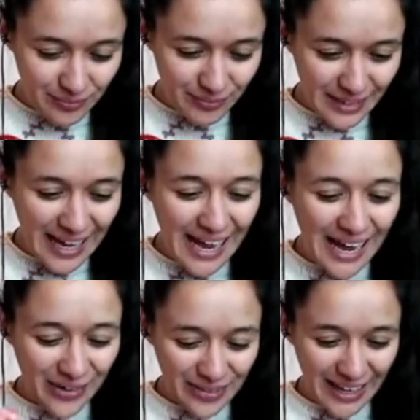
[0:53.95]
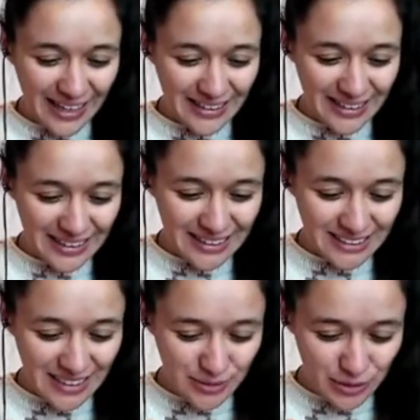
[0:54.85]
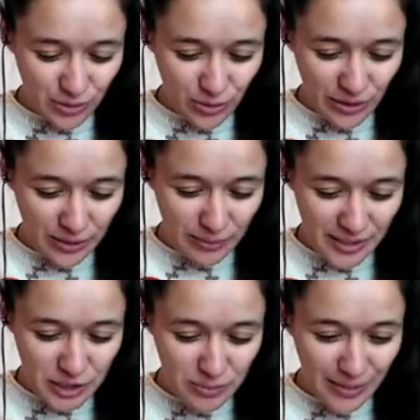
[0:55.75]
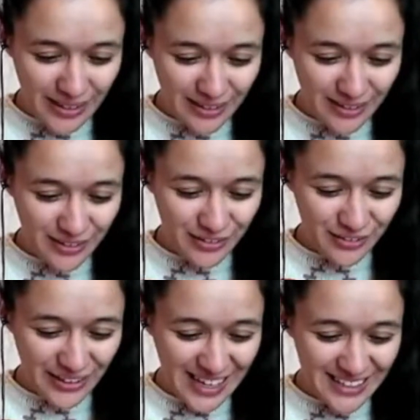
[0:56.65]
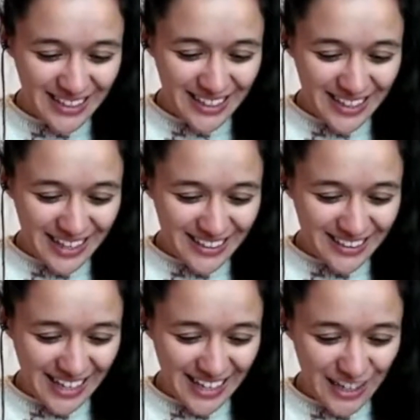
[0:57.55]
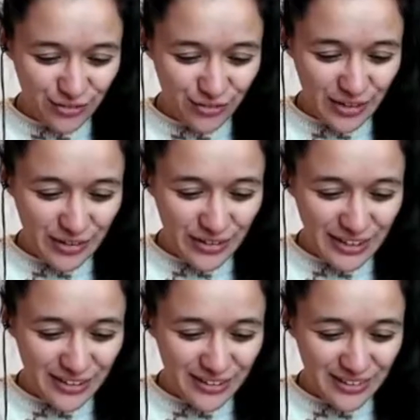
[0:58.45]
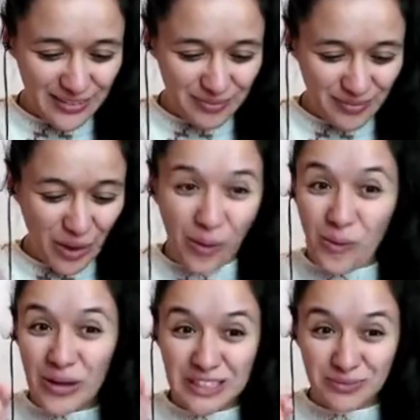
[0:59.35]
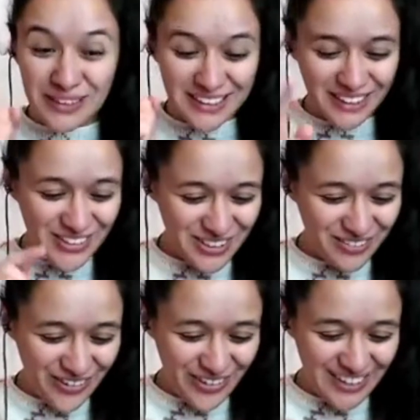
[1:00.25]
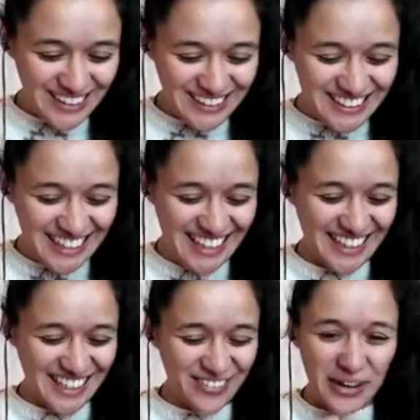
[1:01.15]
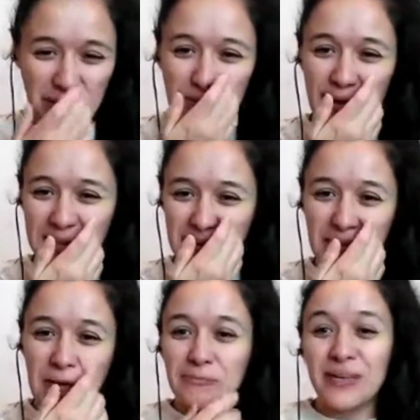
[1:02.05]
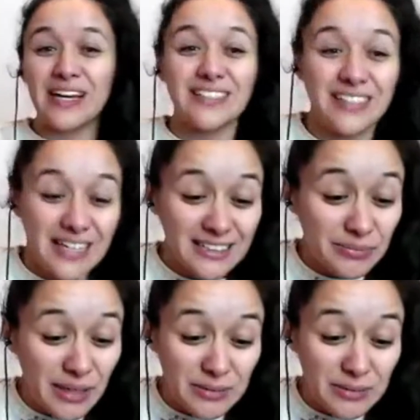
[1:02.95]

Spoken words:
Okay, this seems to work much better. Great. That is very, very good. Always be solution focused. That's very important because sometimes